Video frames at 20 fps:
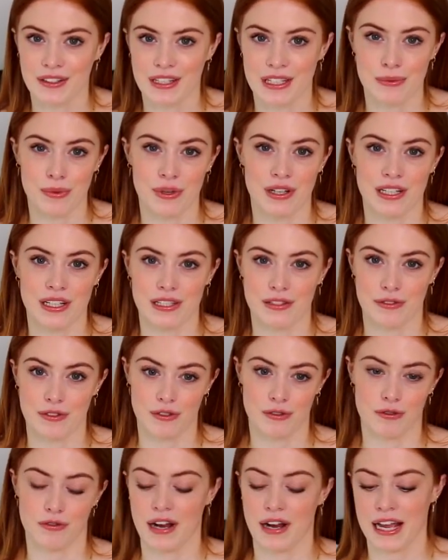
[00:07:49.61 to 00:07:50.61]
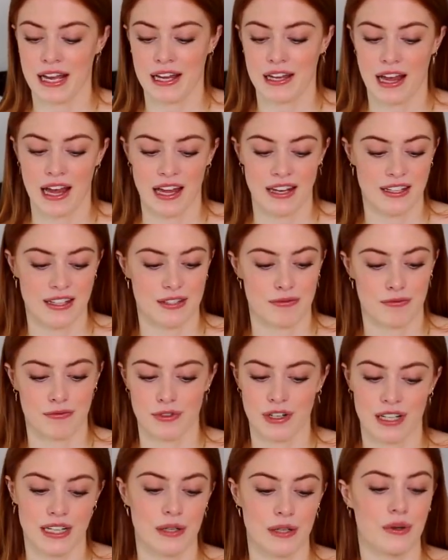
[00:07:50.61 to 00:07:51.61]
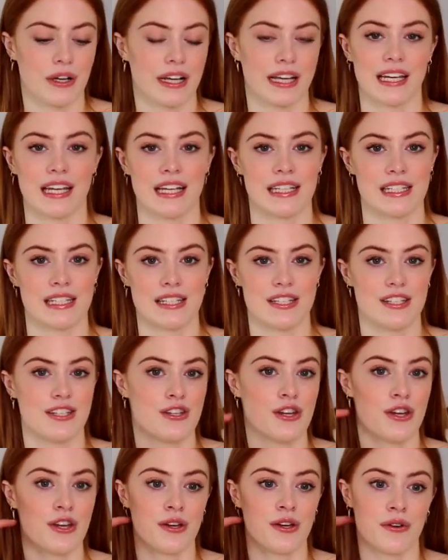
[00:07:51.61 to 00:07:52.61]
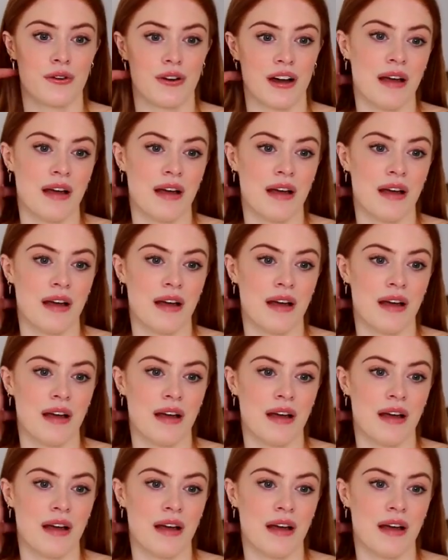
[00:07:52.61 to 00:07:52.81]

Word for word: this one is great and it's really quick and easy to do.